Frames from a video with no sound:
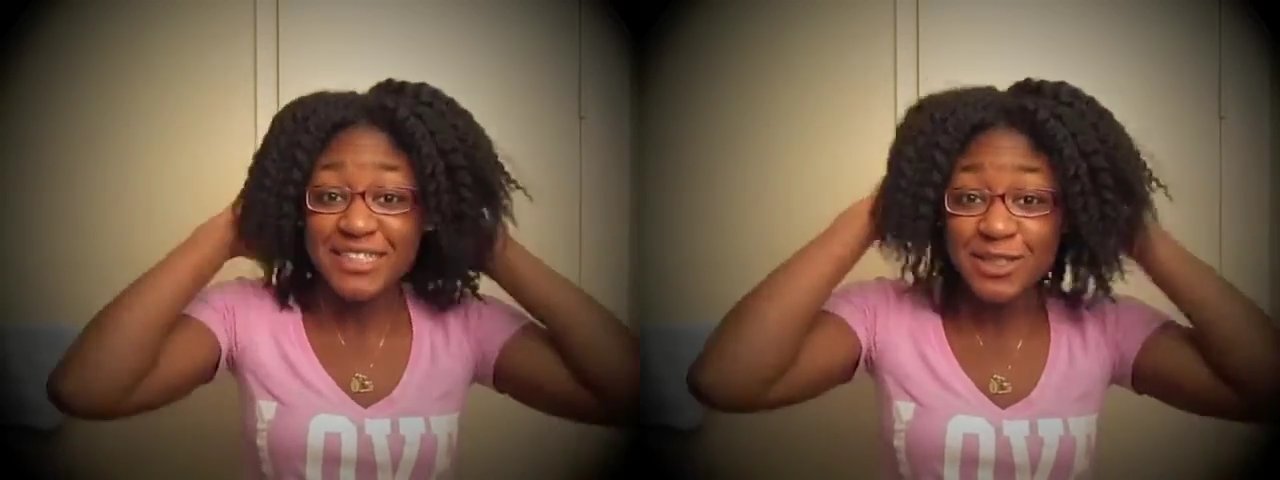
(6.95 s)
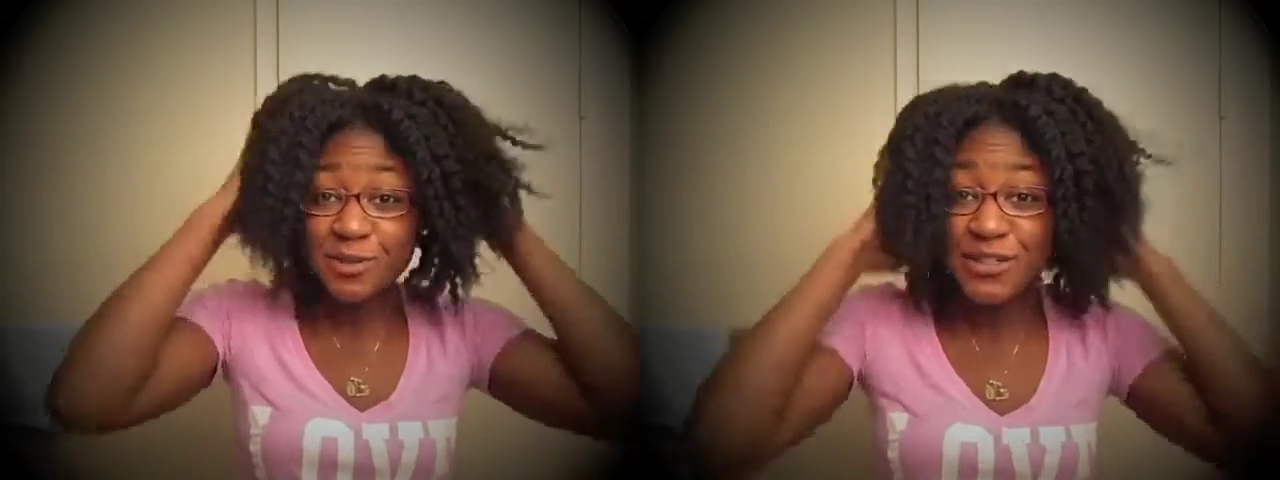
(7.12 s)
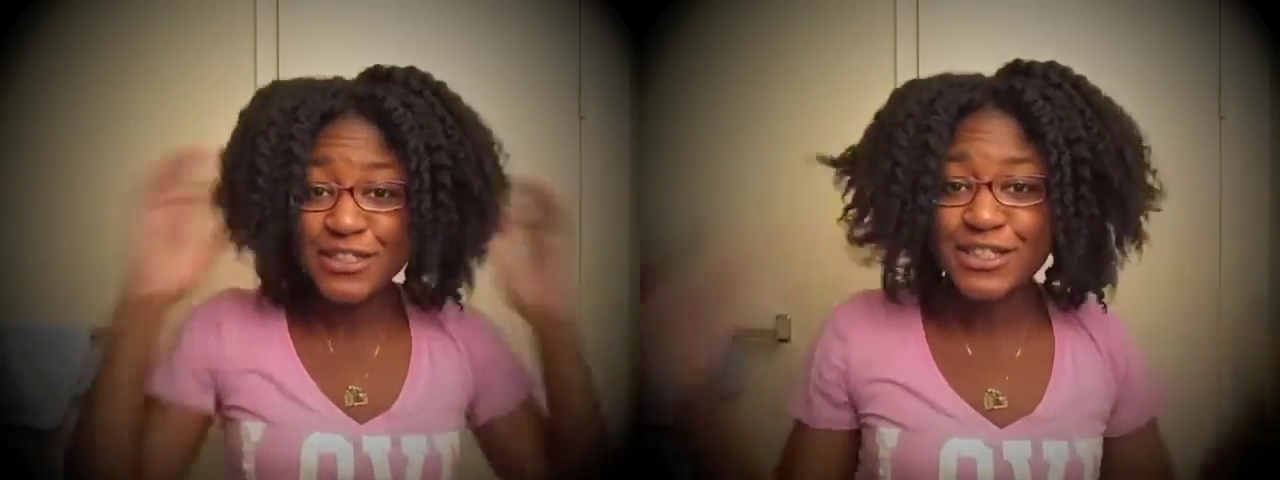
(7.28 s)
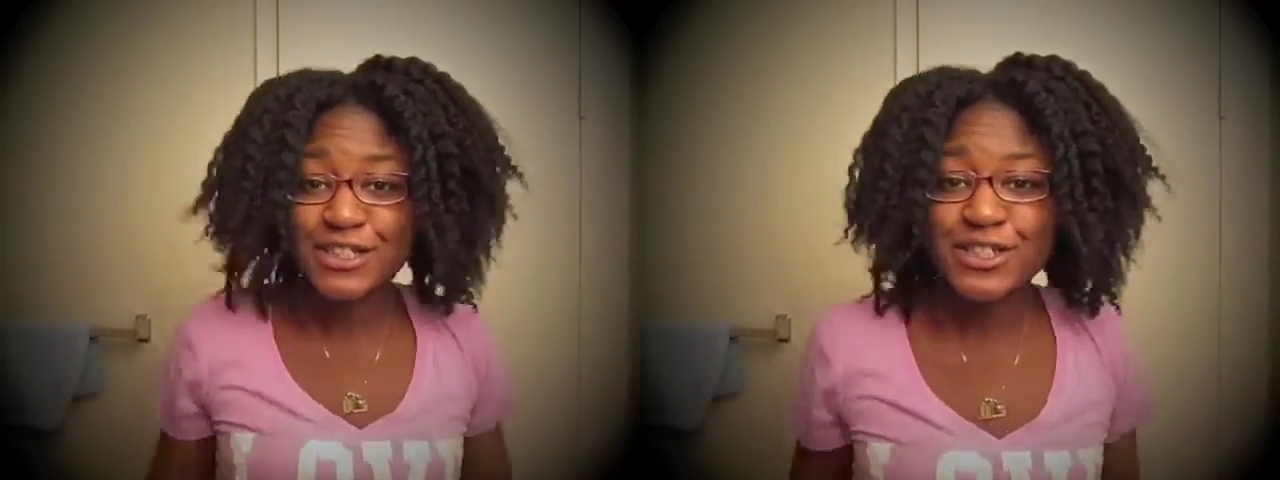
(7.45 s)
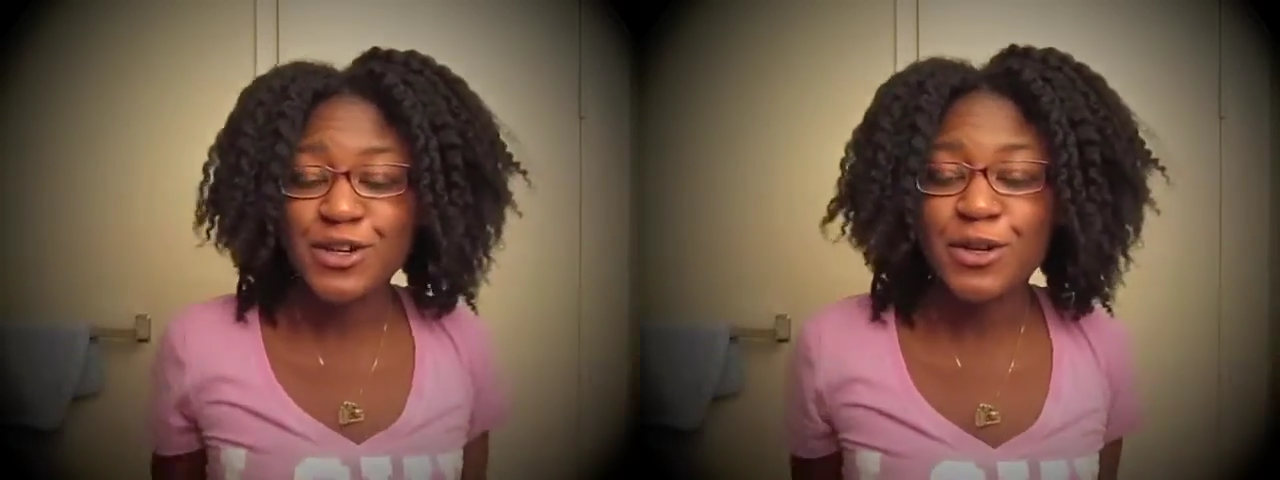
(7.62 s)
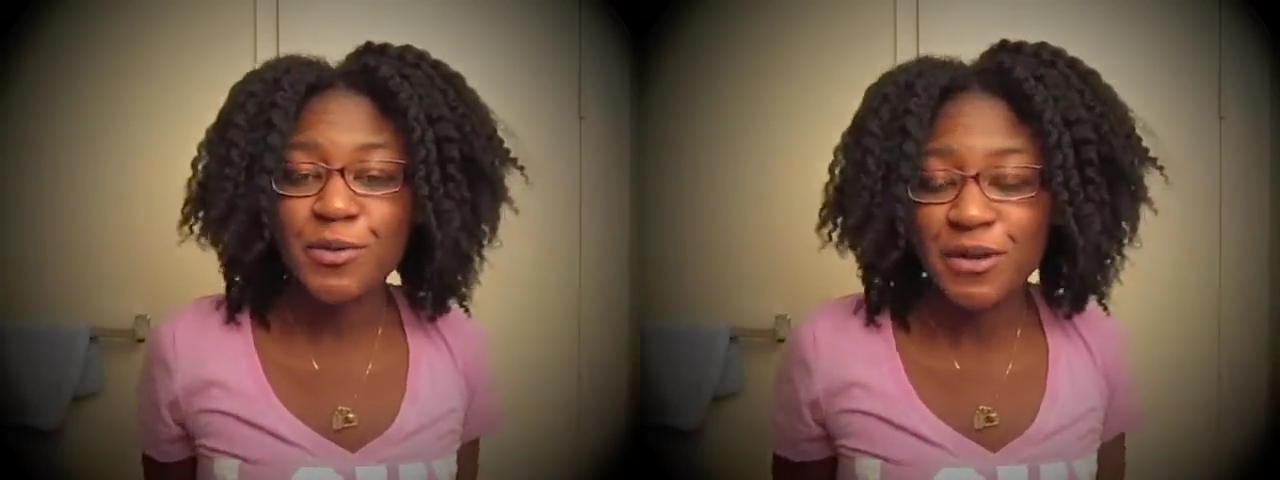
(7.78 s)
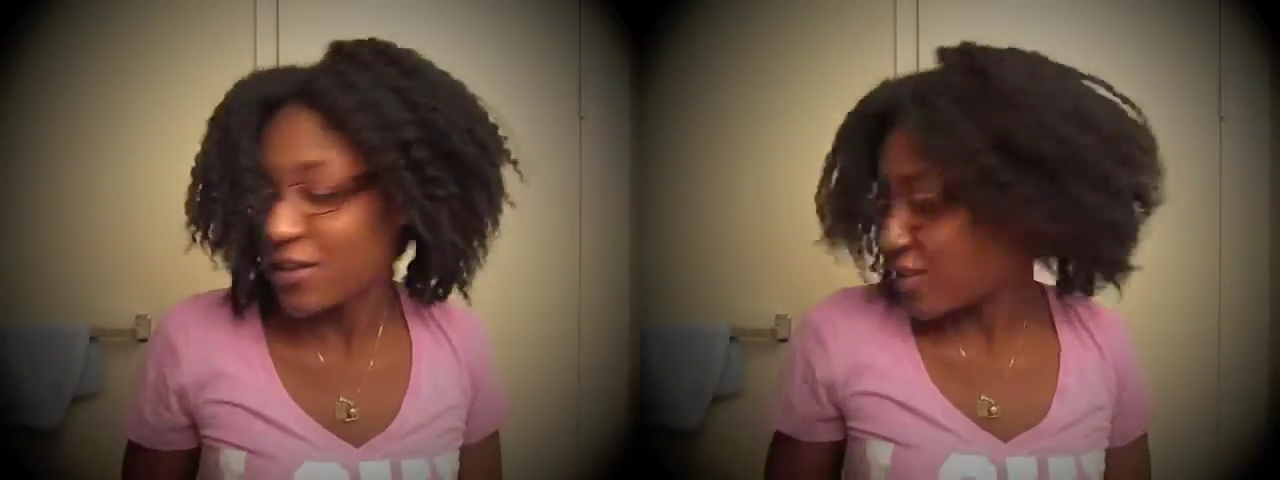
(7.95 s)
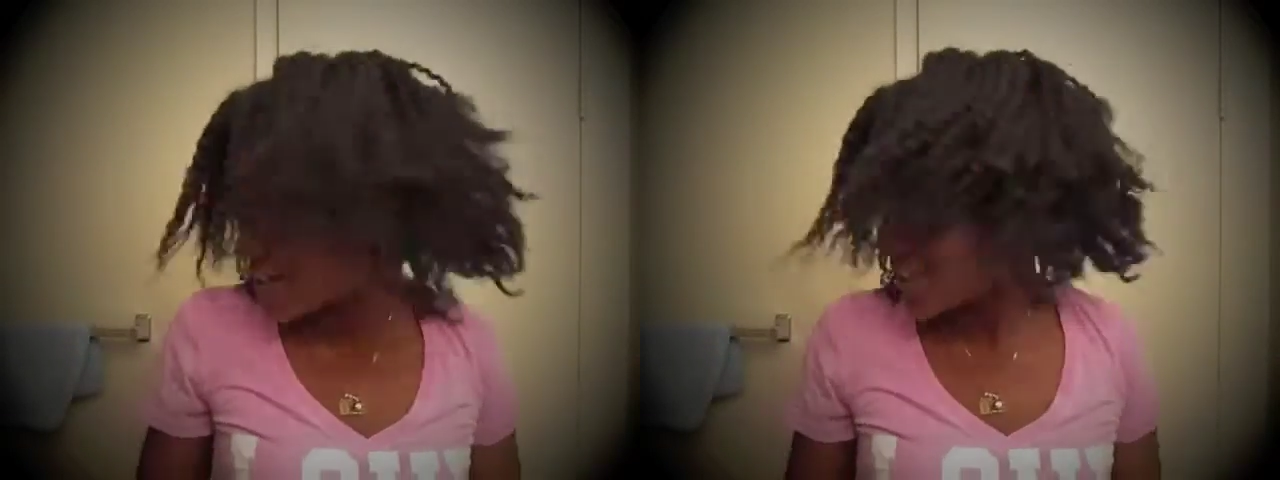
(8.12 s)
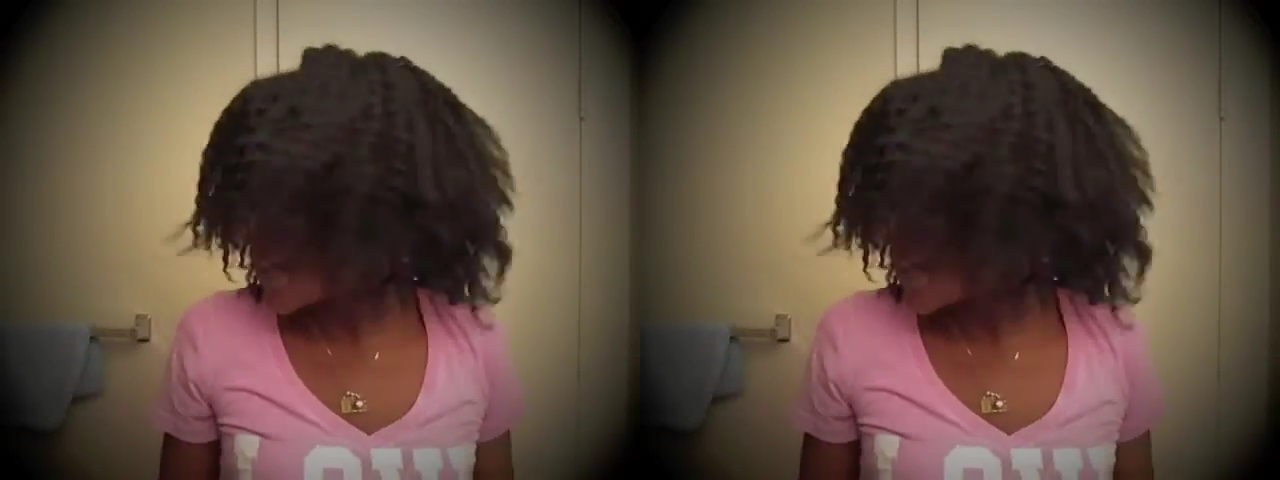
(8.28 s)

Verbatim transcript: I just wanted to show you what it looks